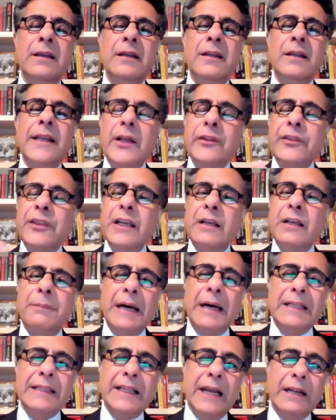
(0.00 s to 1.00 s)
Now think
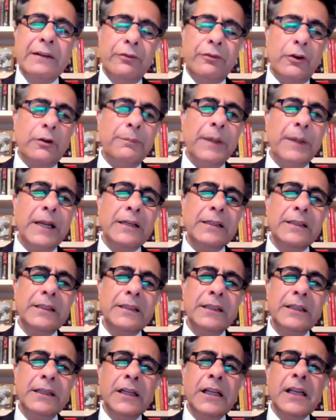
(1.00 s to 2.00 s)
about that for a minute.
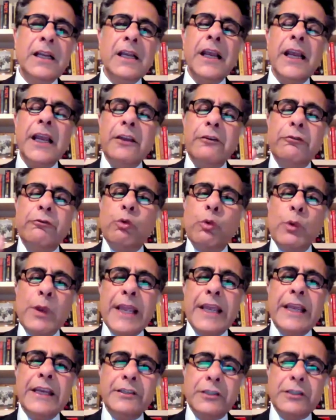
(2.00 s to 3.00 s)
If
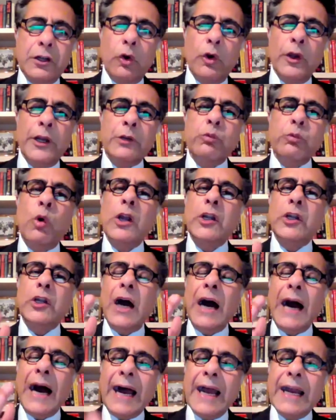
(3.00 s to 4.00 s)
we, Deloitte, want to
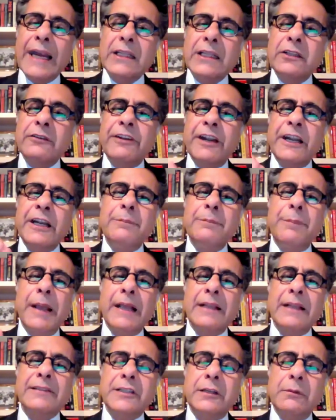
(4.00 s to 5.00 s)
hire the very
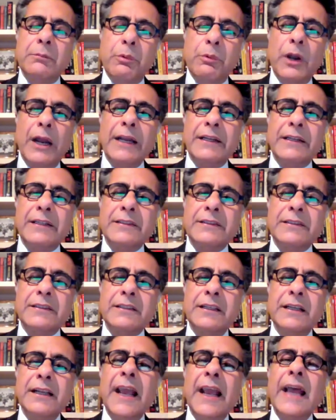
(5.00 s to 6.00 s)
best and brightest
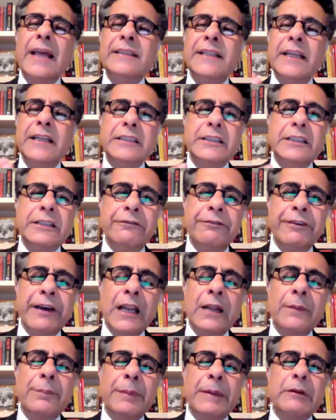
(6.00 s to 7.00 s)
and then
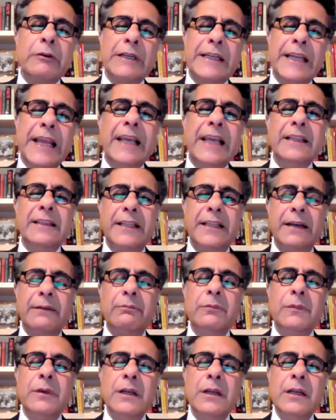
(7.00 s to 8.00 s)
develop and retain
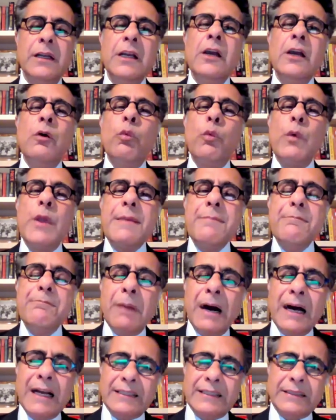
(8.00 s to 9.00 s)
them, we
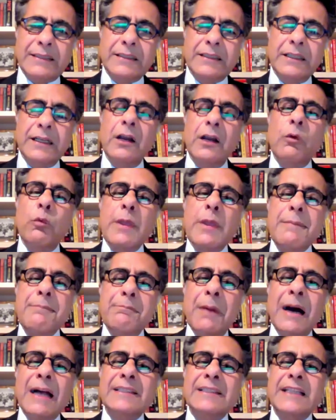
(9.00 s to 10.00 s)
must
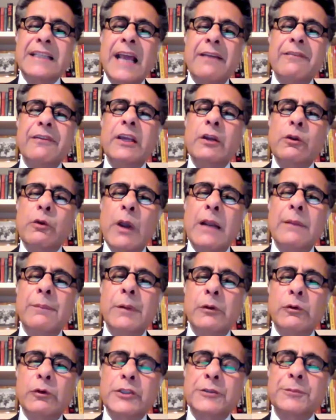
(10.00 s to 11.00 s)
have a credible
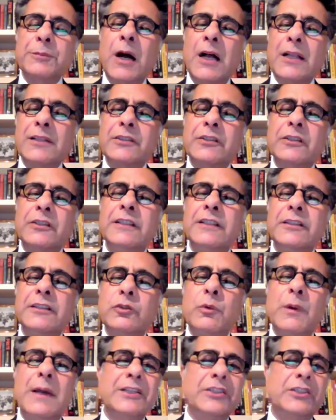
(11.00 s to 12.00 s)
response to these
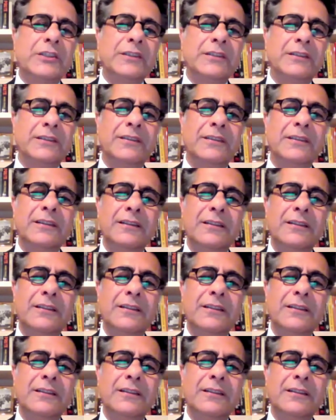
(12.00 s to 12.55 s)
questions.